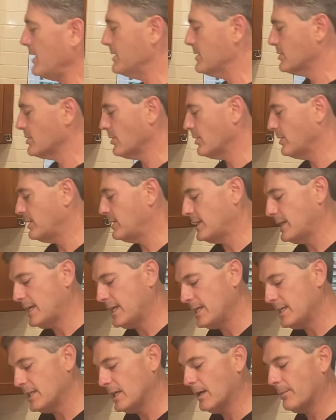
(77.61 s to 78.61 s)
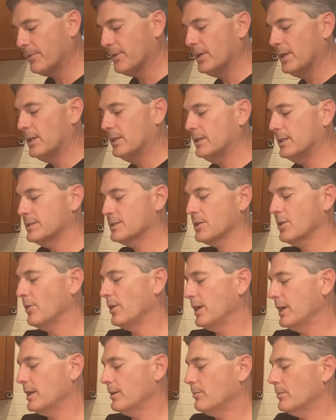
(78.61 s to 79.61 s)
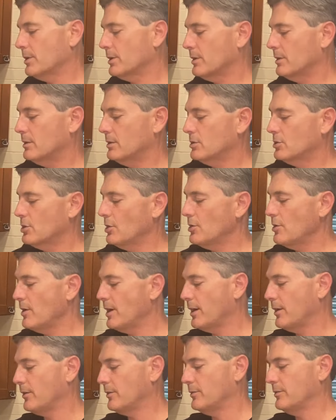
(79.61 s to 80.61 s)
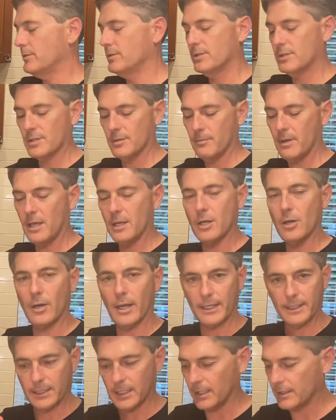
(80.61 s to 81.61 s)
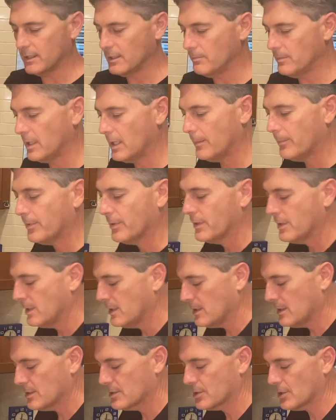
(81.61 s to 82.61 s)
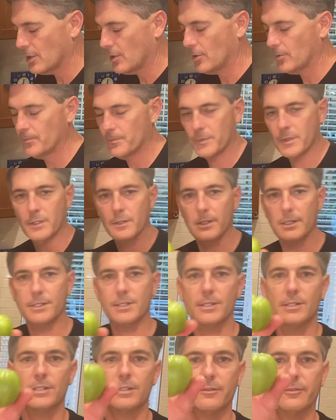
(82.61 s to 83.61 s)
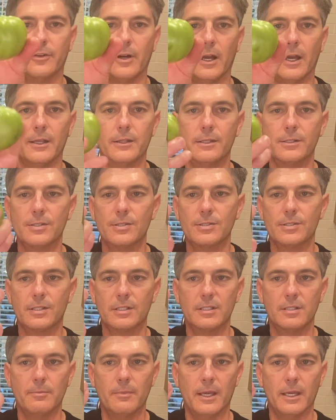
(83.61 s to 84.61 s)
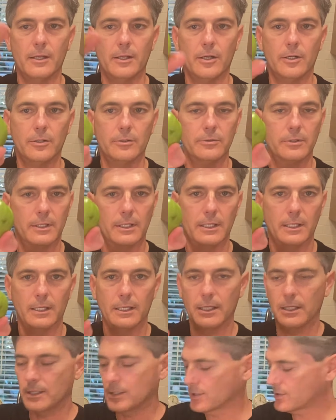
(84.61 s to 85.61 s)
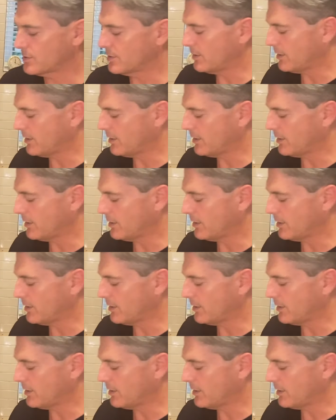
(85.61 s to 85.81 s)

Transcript: is starting to heat up. Let's go ahead. I want to show you how the tomato, I cut them up. So this is the tomato. It is